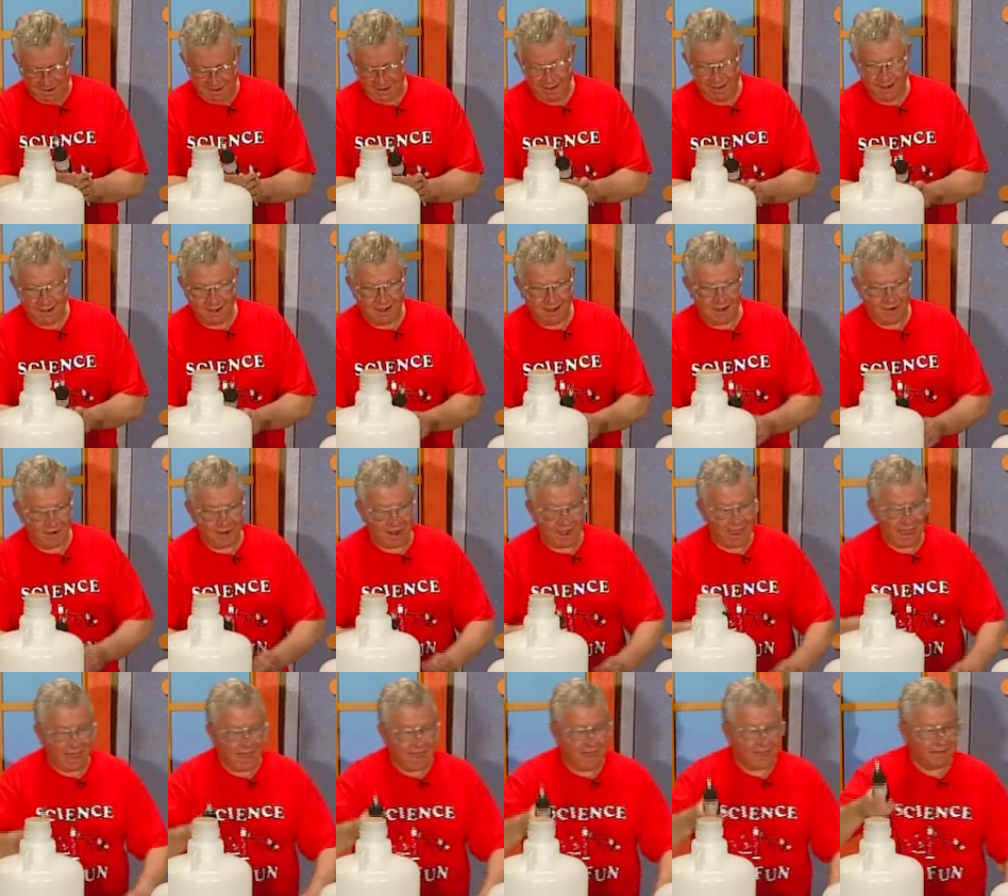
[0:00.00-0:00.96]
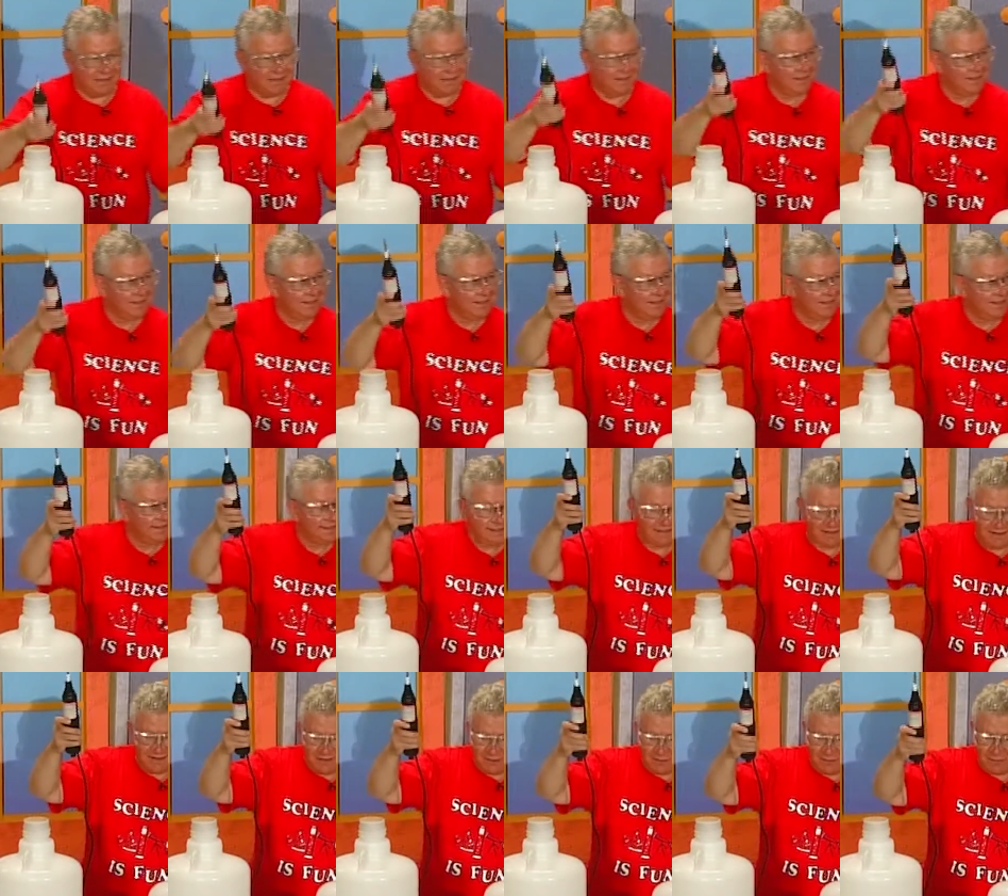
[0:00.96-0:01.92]
All right,
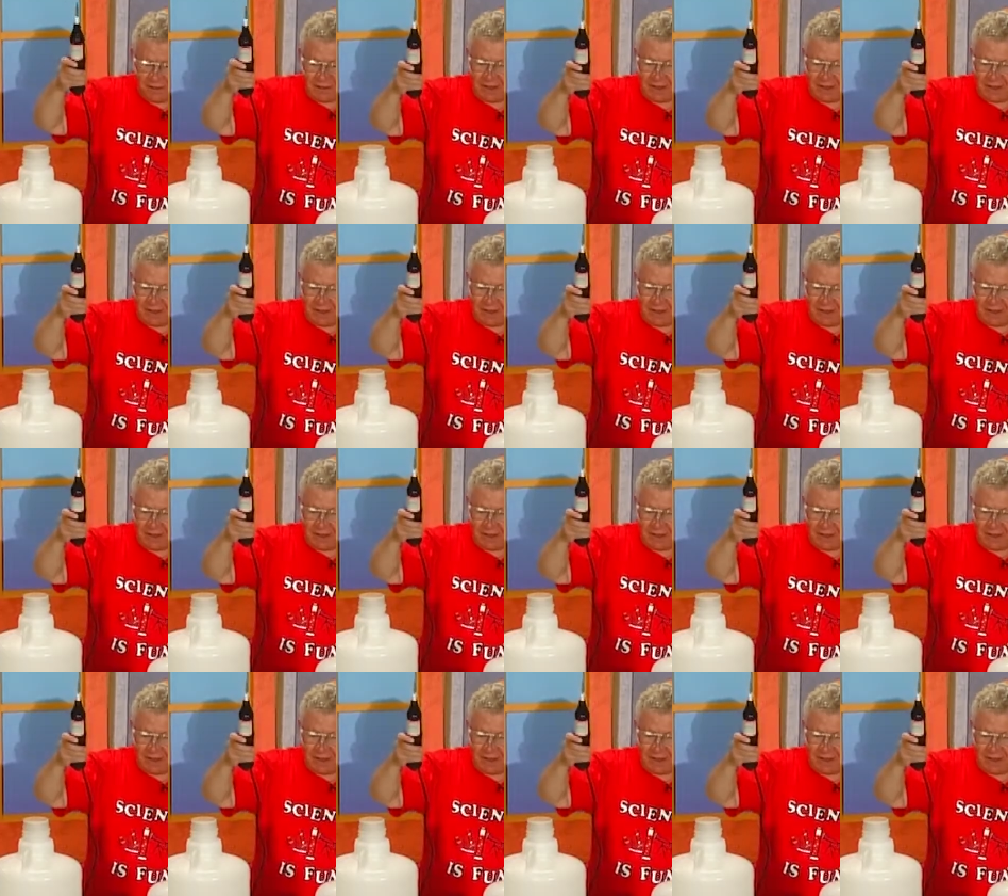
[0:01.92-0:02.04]
here we